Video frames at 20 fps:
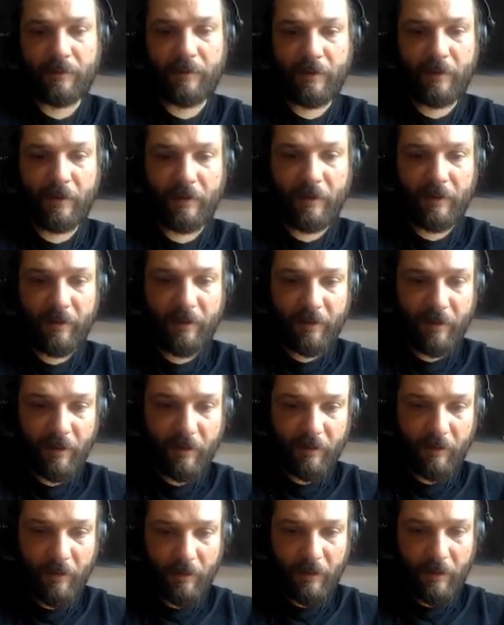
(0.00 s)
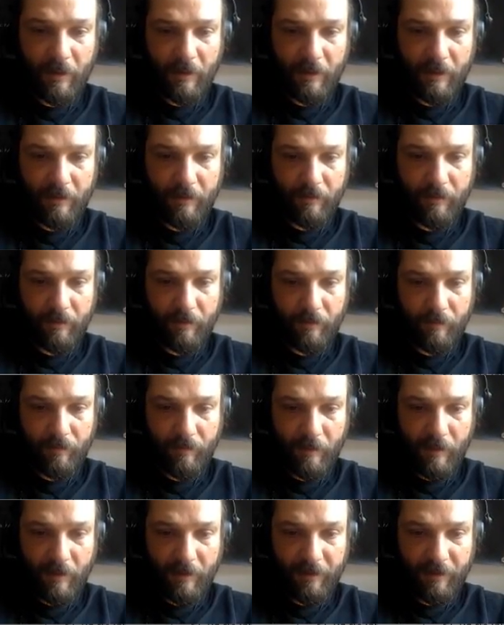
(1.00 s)
So I quite like
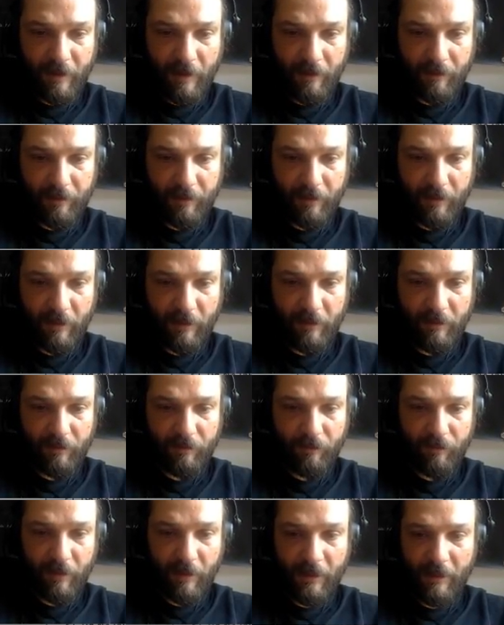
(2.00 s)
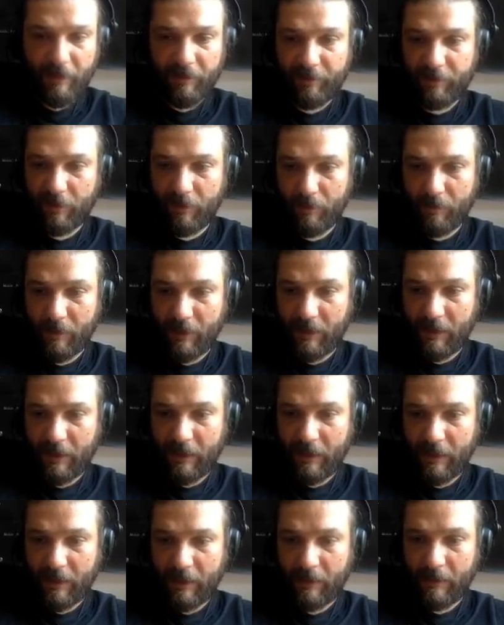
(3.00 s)
this sound. So I need to really zoom in
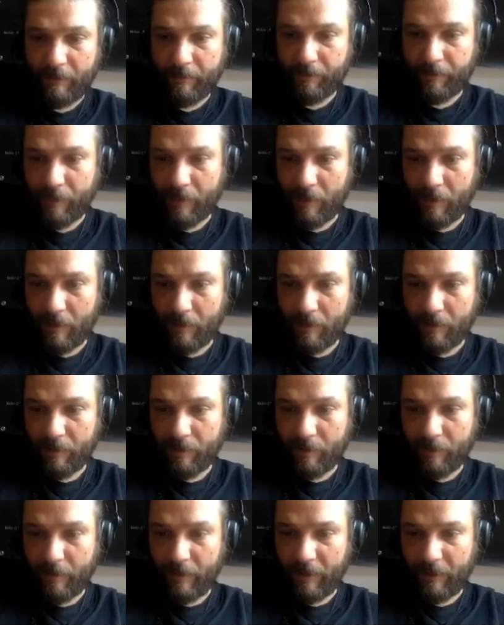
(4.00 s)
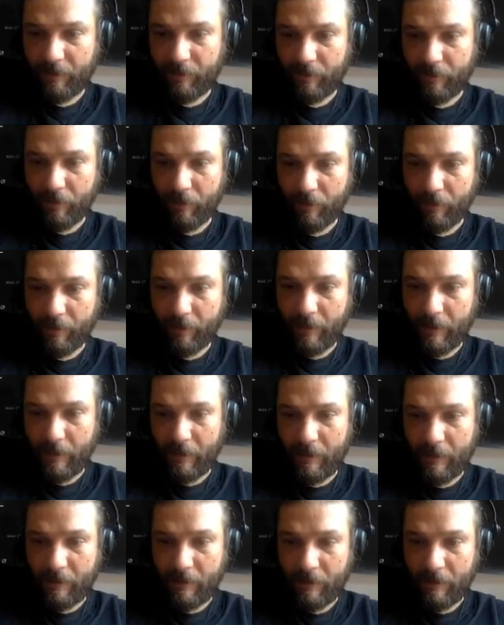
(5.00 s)
here to make sure
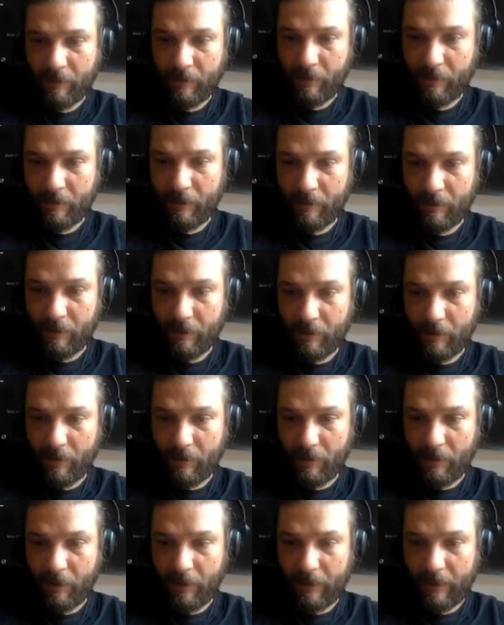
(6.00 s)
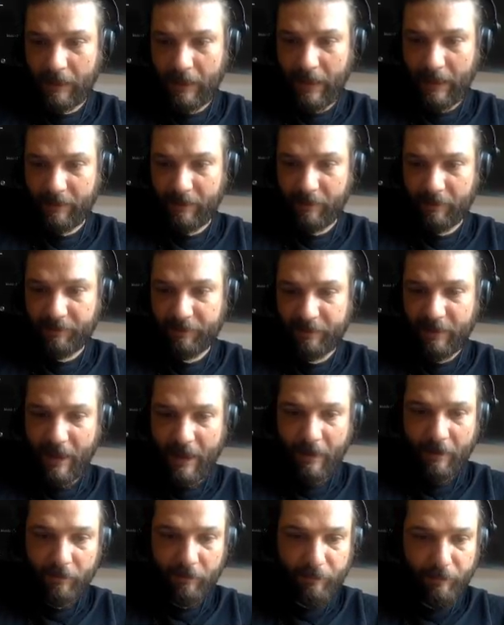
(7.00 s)
that I get this
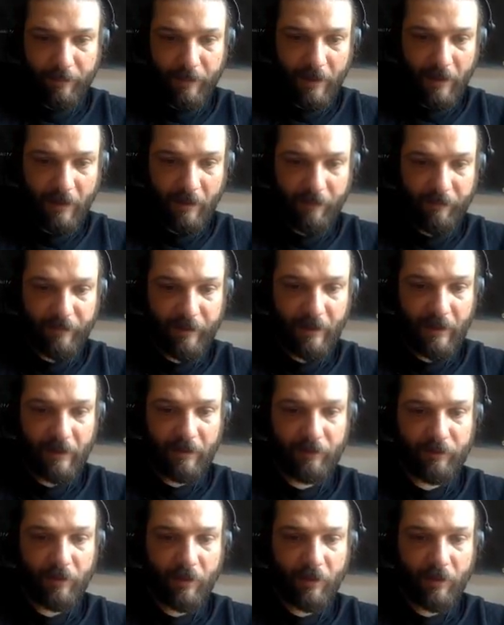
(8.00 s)
sound perfectly